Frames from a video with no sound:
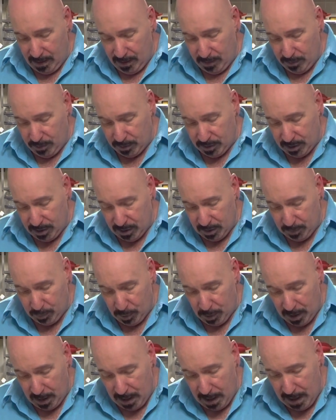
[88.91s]
which is
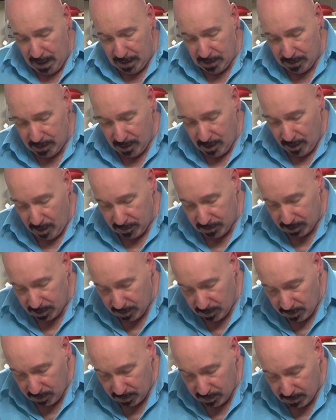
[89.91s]
pretty easy also.